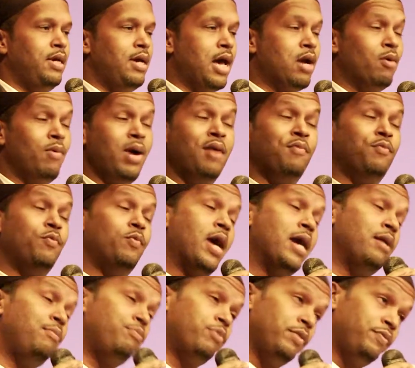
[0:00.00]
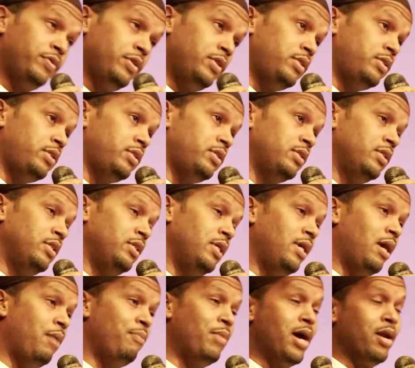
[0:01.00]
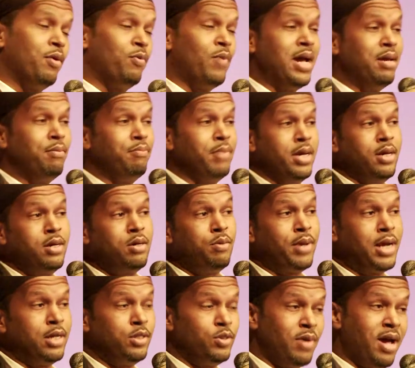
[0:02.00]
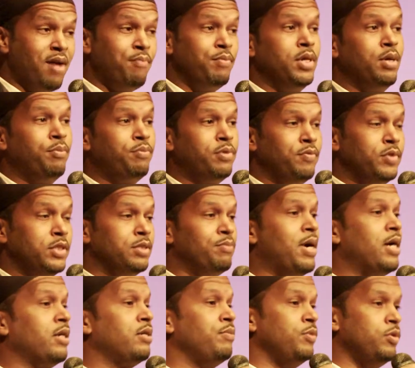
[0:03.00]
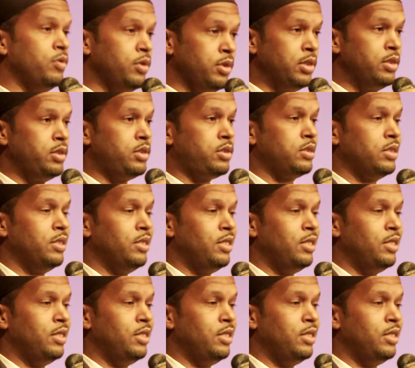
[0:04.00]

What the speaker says: I don't have white privilege. I'm not a white male, but I do have male privilege in my communities.